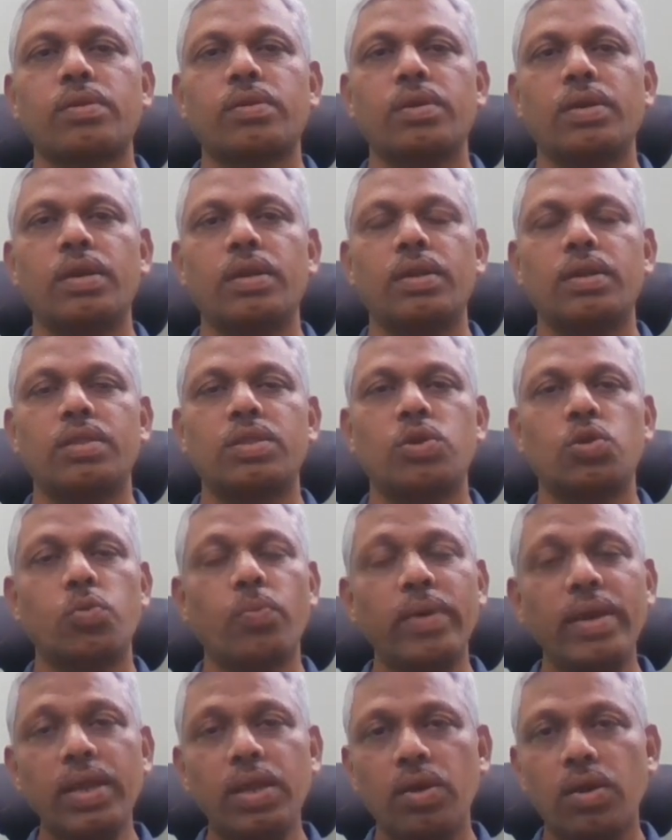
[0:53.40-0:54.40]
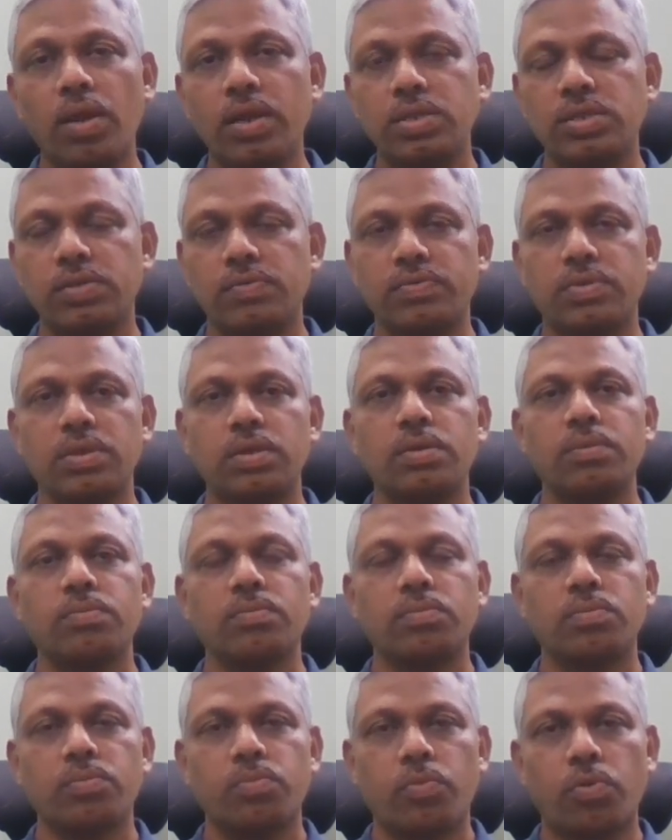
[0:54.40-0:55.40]
and the domain knowledge of the
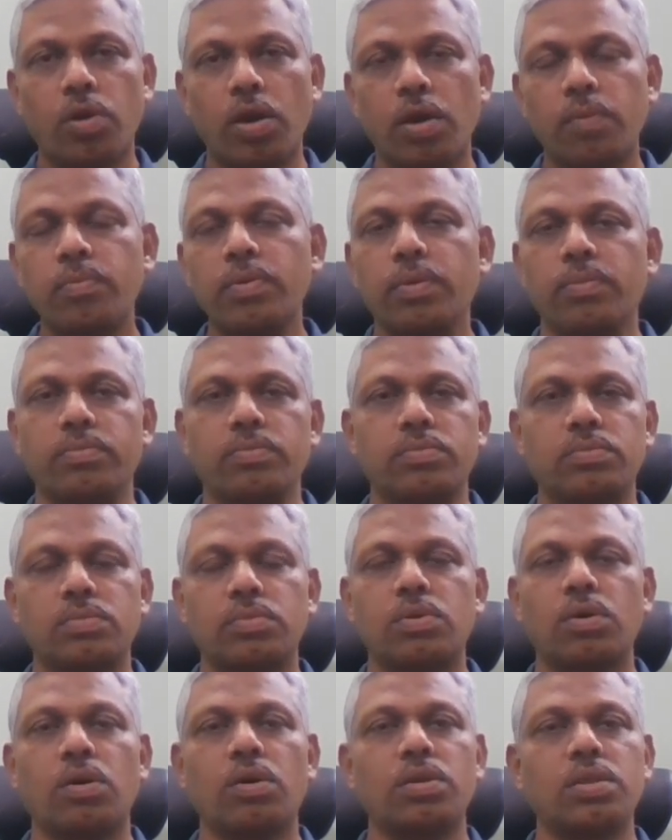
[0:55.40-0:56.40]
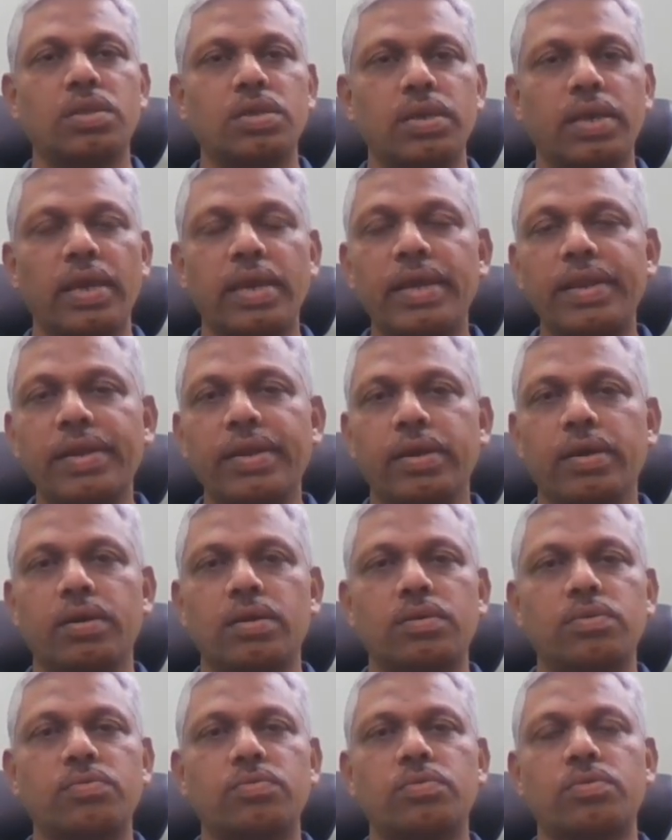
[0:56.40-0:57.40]
problem or the
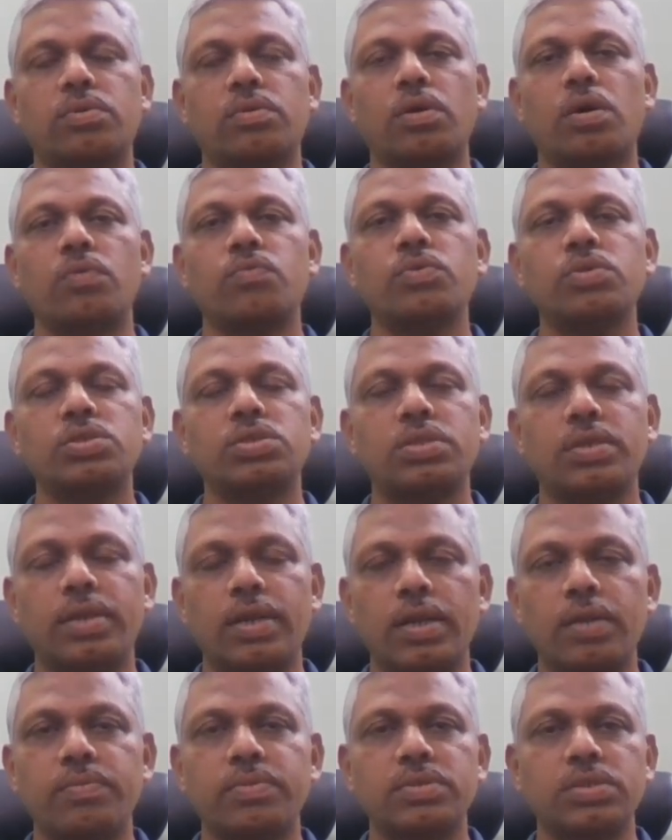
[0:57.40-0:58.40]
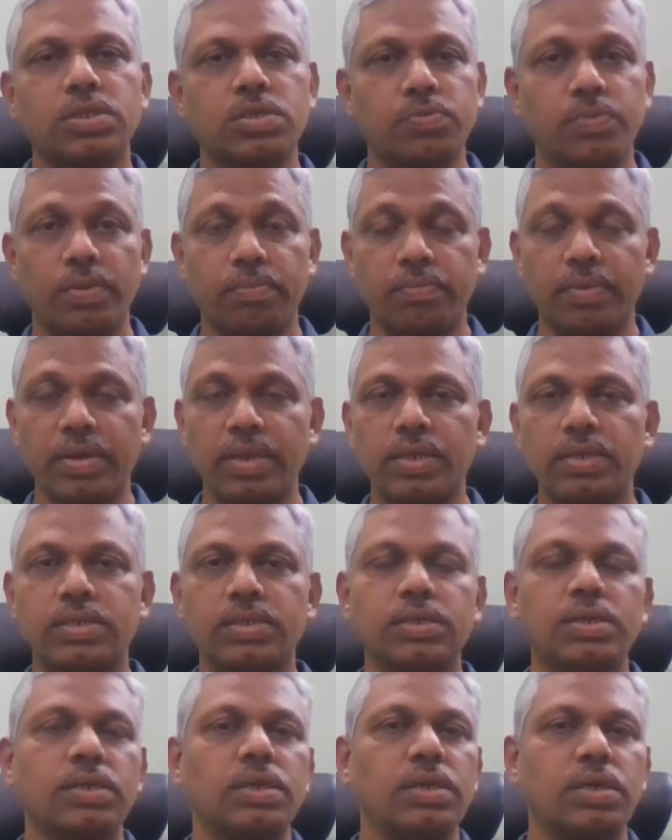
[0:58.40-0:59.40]
area on which the database is being built
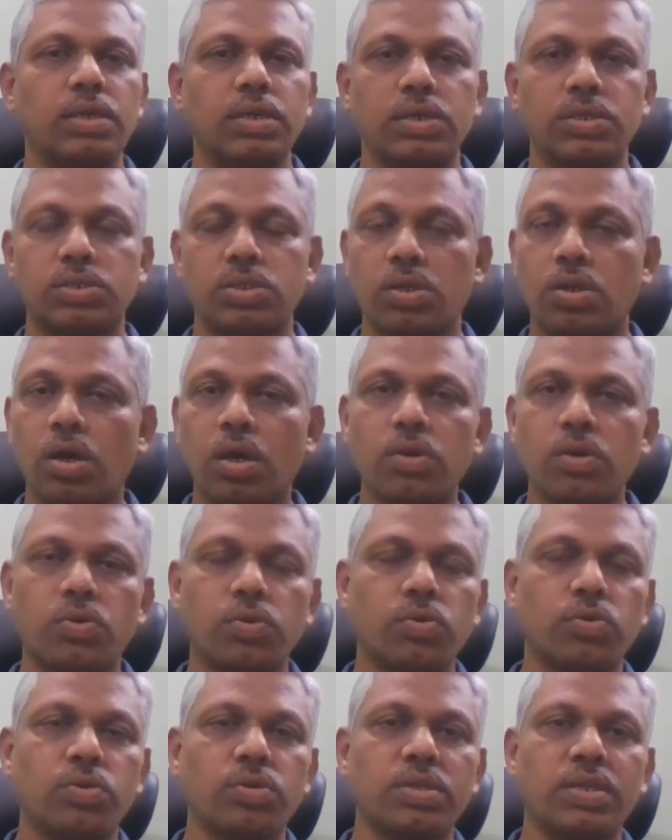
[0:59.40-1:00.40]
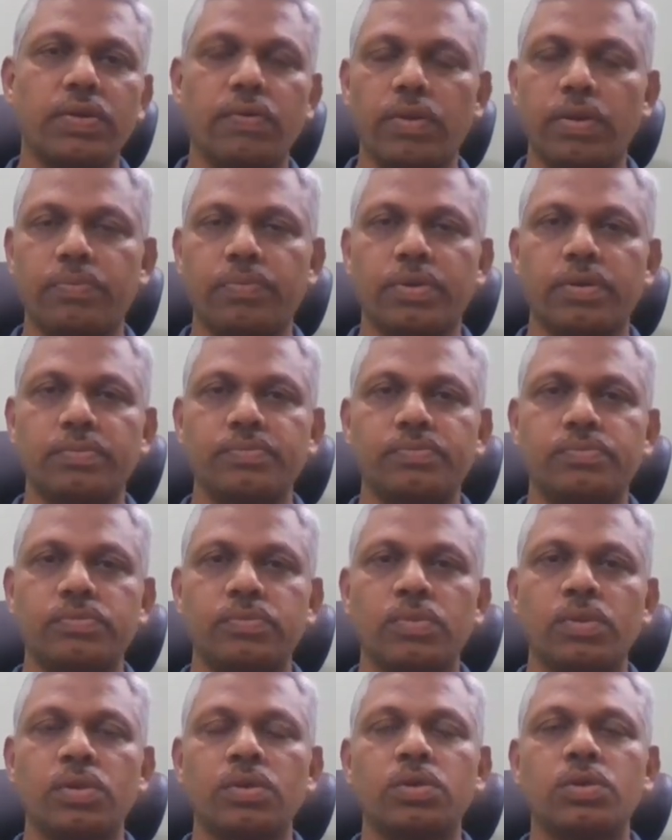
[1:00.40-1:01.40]
is not known to the developer.
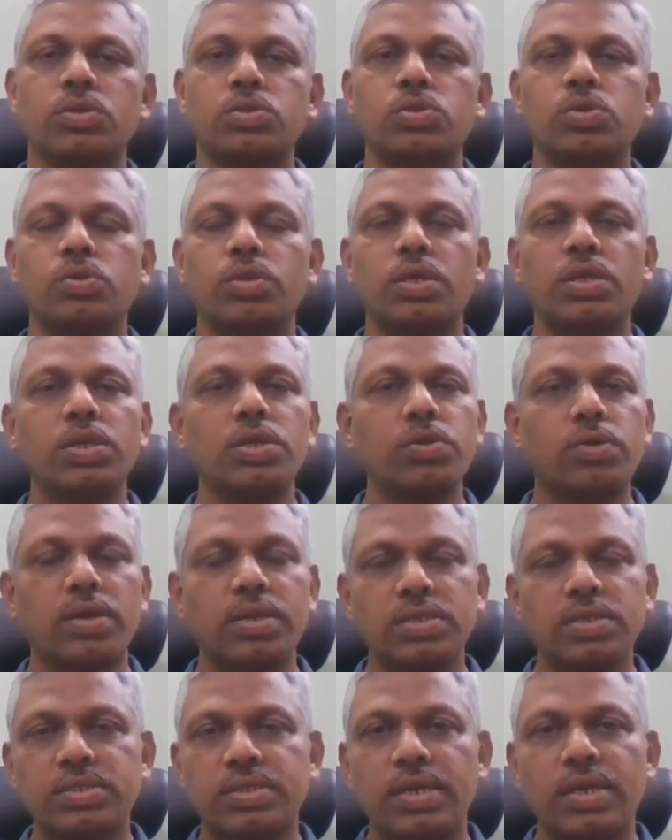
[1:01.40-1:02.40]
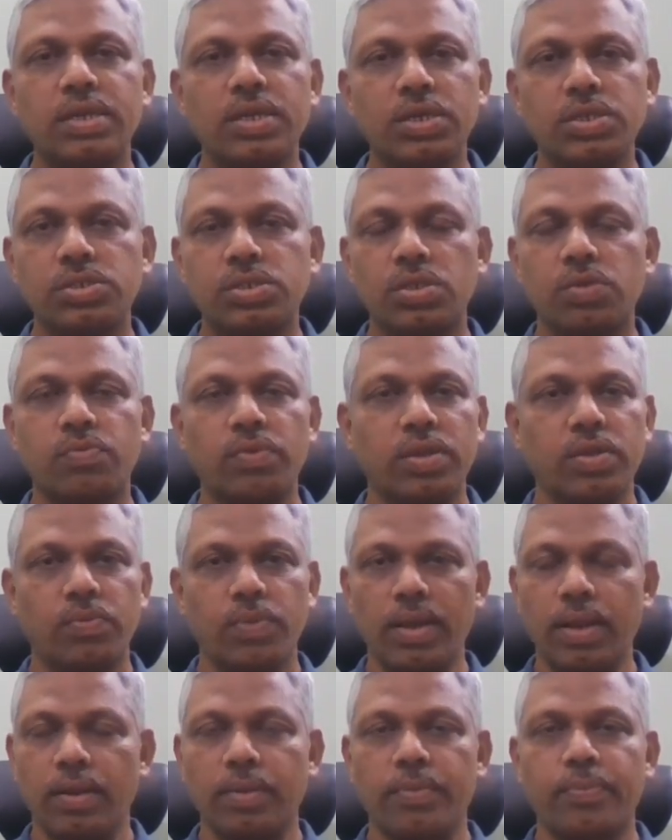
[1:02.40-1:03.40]
So they need to understand each other very
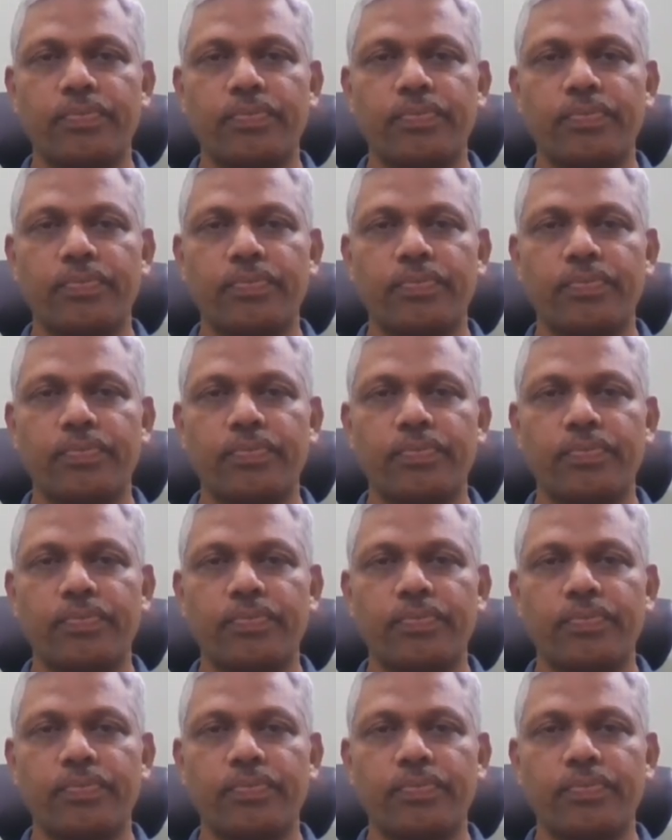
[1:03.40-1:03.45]
well.